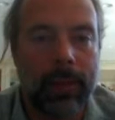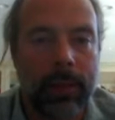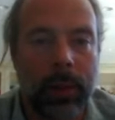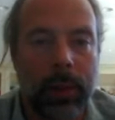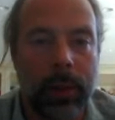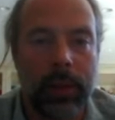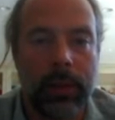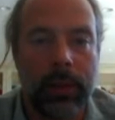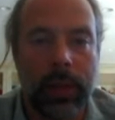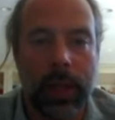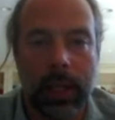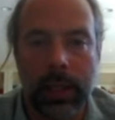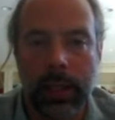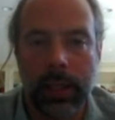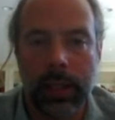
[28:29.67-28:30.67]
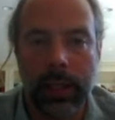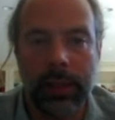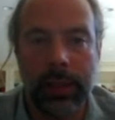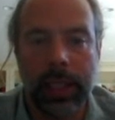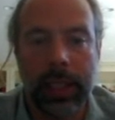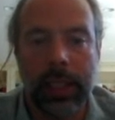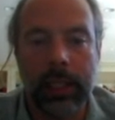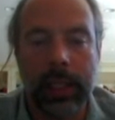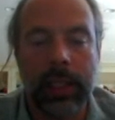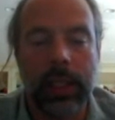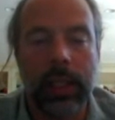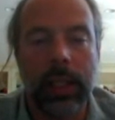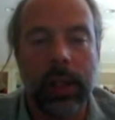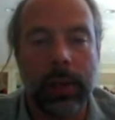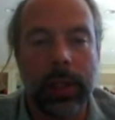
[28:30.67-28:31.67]
So we've significantly
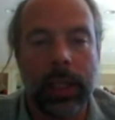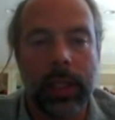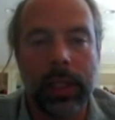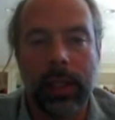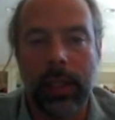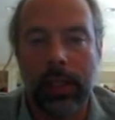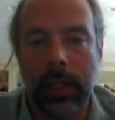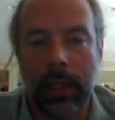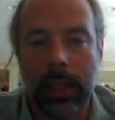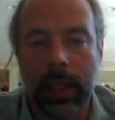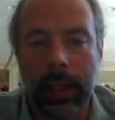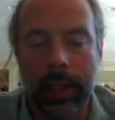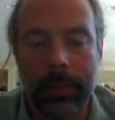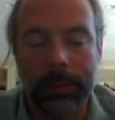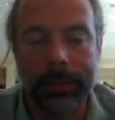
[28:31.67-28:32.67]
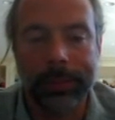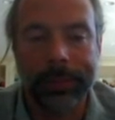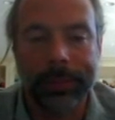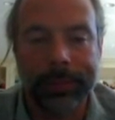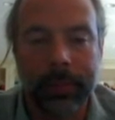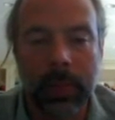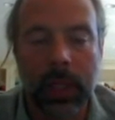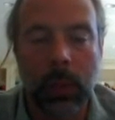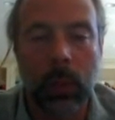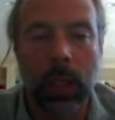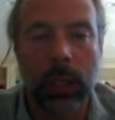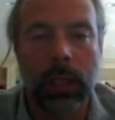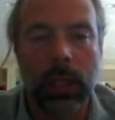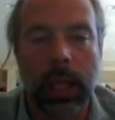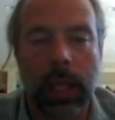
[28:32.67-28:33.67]
decreased the
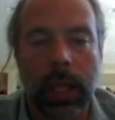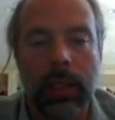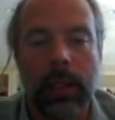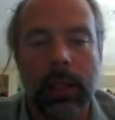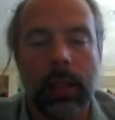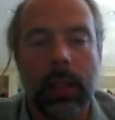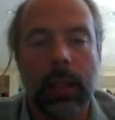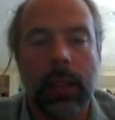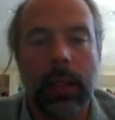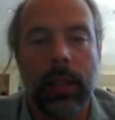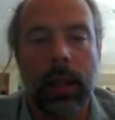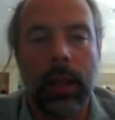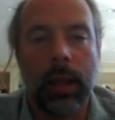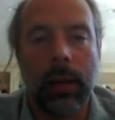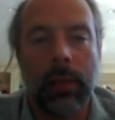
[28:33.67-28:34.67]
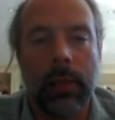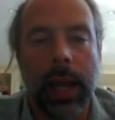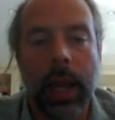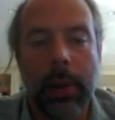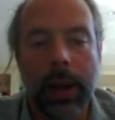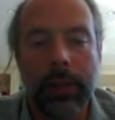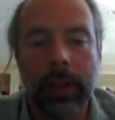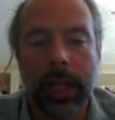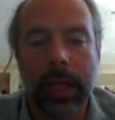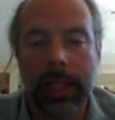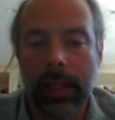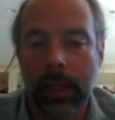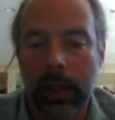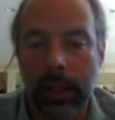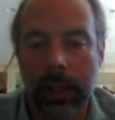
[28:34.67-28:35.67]
worst case. However, I
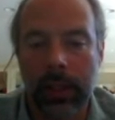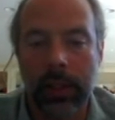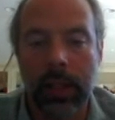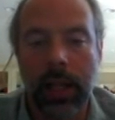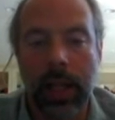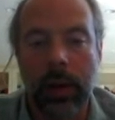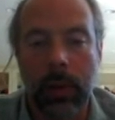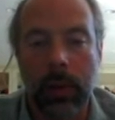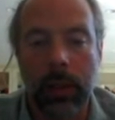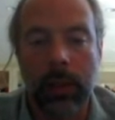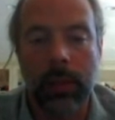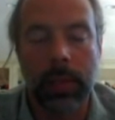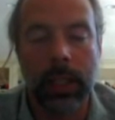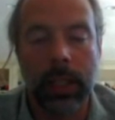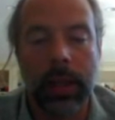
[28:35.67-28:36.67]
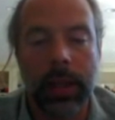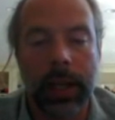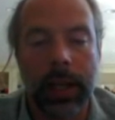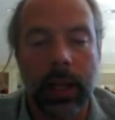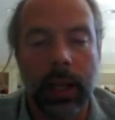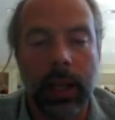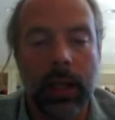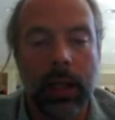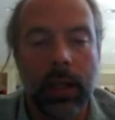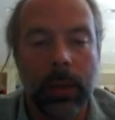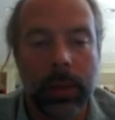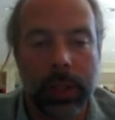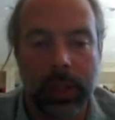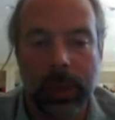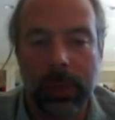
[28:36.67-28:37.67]
still think there's a lot of work to be done there.
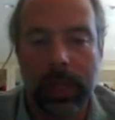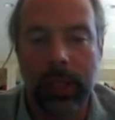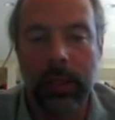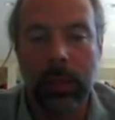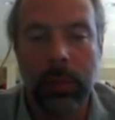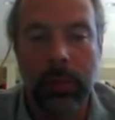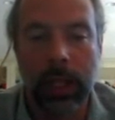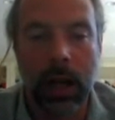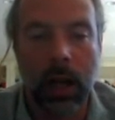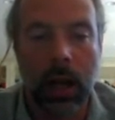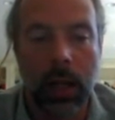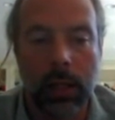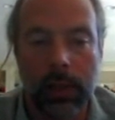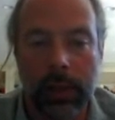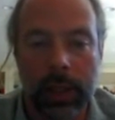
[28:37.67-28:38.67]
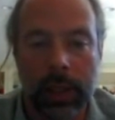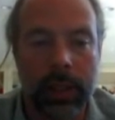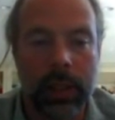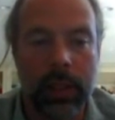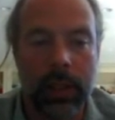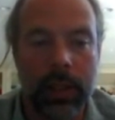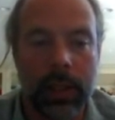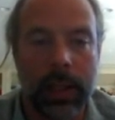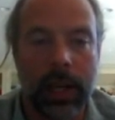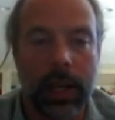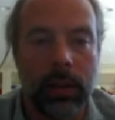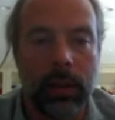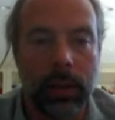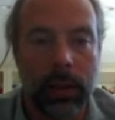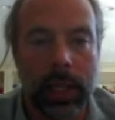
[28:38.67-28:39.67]
We should be able to bring all of this
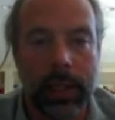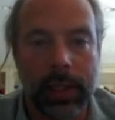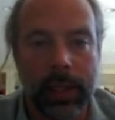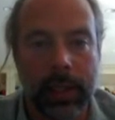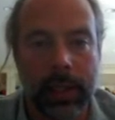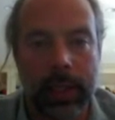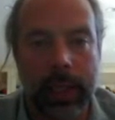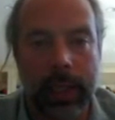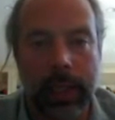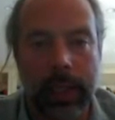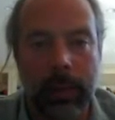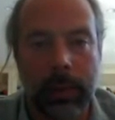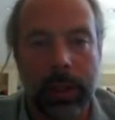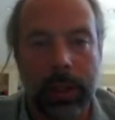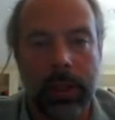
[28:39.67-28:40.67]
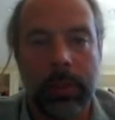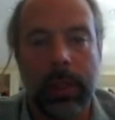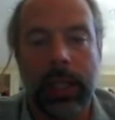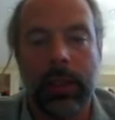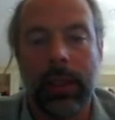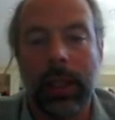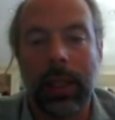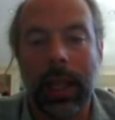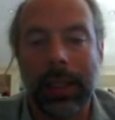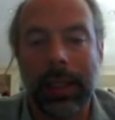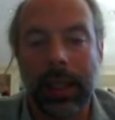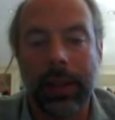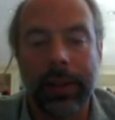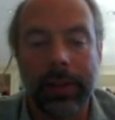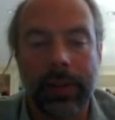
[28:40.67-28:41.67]
down to less than a second. We should be able to
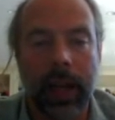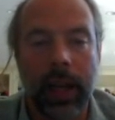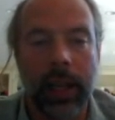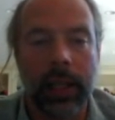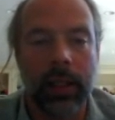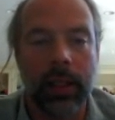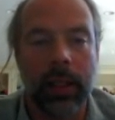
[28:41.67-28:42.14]
identify